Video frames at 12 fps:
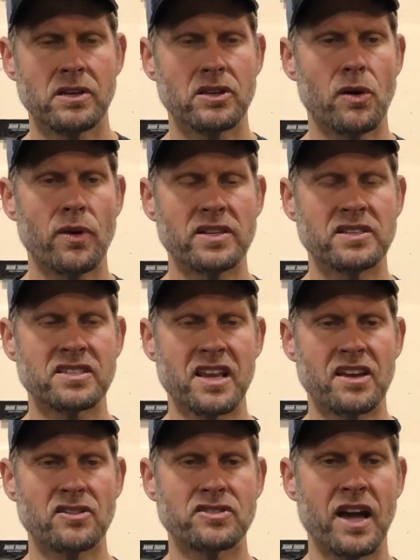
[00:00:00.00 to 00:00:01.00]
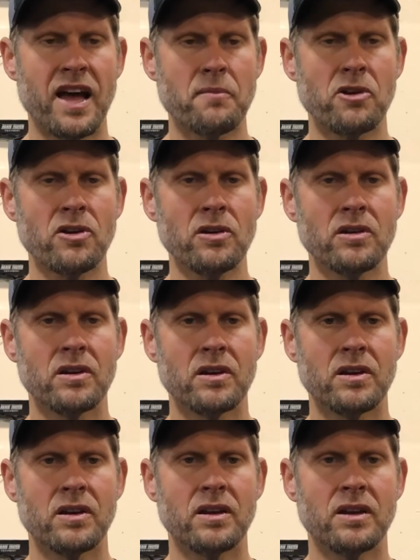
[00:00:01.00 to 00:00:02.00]
Go ahead and set your timer
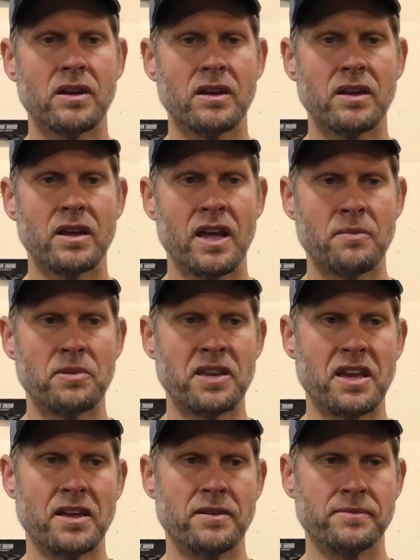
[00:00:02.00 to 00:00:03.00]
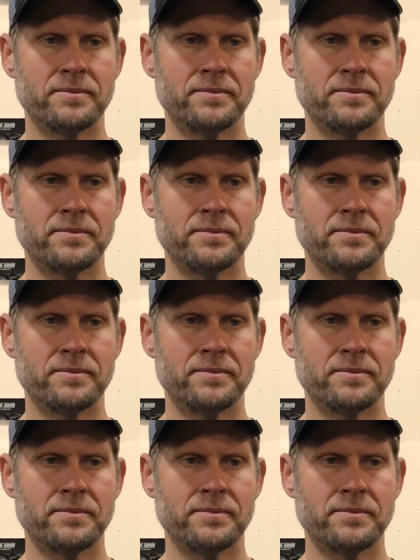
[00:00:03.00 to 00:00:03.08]
and begin.